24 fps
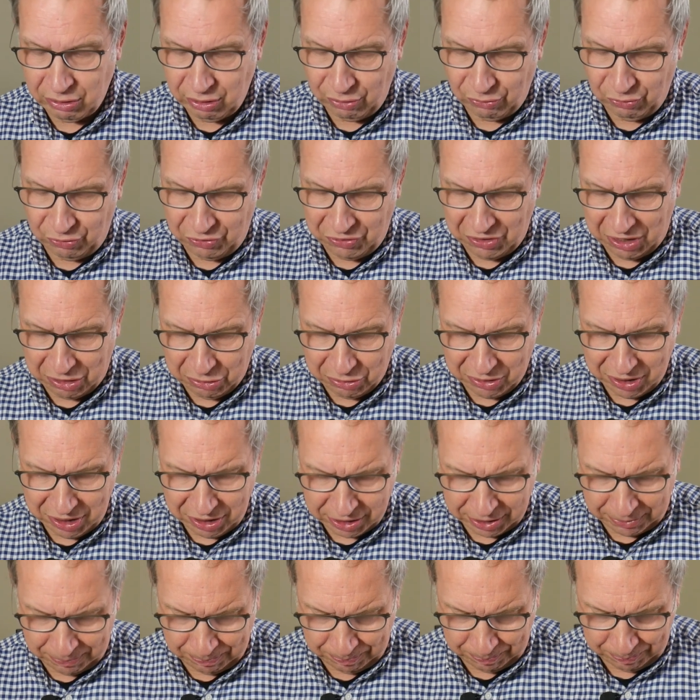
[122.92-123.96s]
the
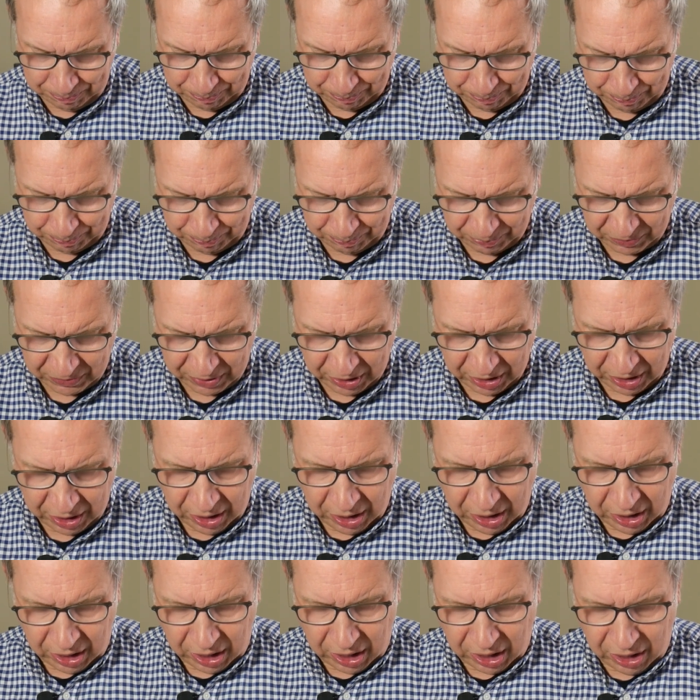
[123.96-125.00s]
focus.
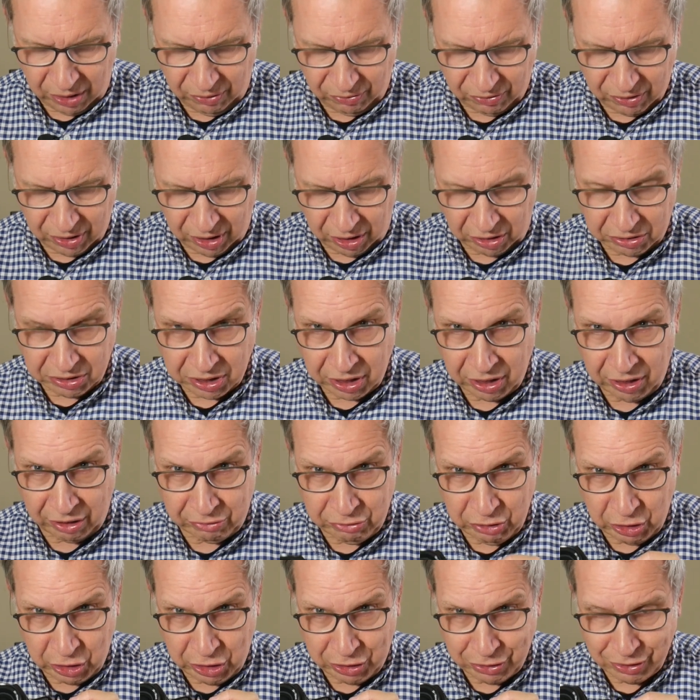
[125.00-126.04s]
You've got a
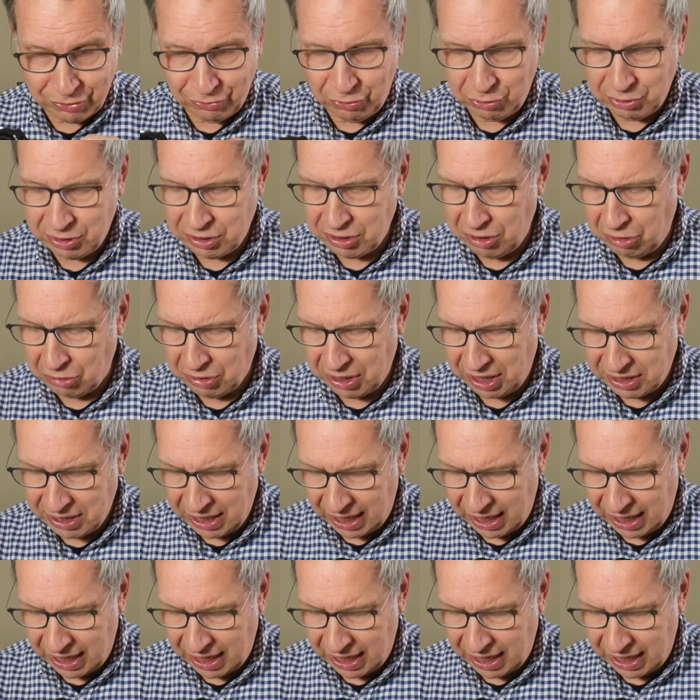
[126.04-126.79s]
useful socket